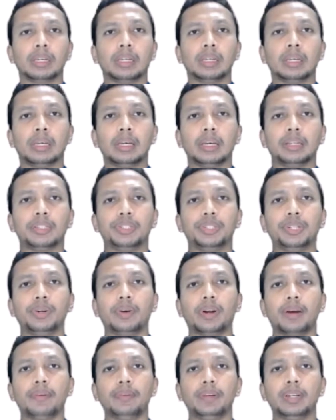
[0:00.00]
A
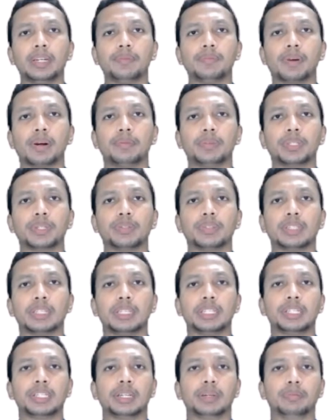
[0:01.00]
geographic information
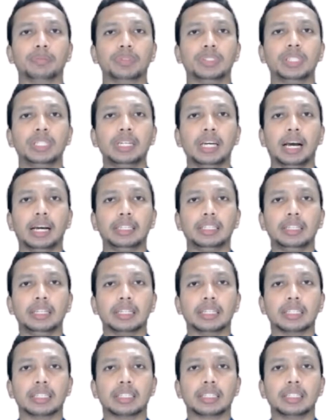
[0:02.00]
system,
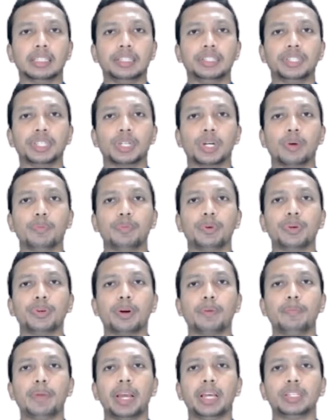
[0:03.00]
GIS, is a
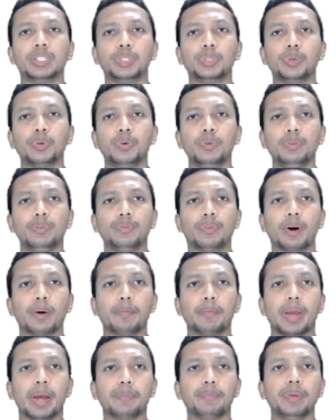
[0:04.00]
computer-based tool for
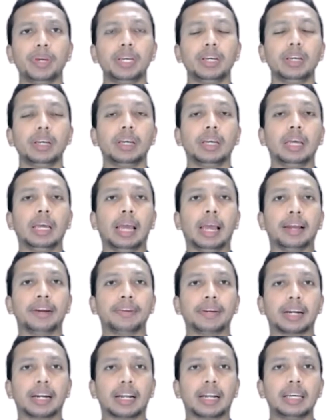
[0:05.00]
mapping and
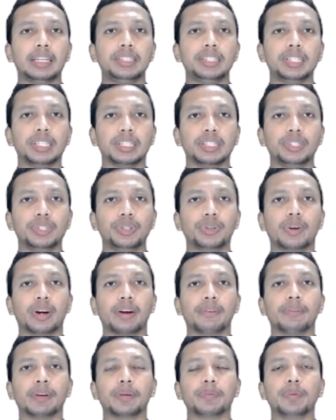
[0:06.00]
analyzing
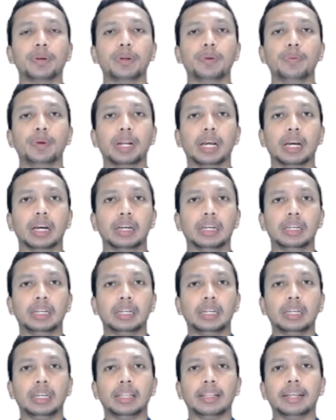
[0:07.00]
geographic phenomena
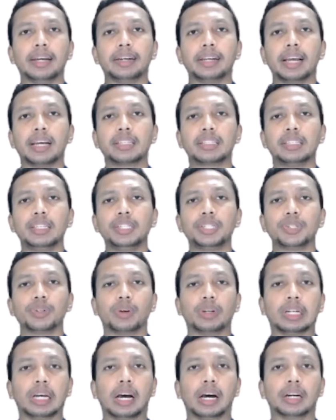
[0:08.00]
that exist
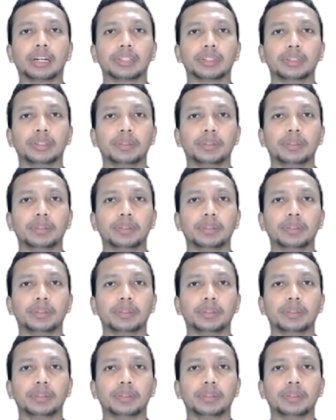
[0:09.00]
on Earth.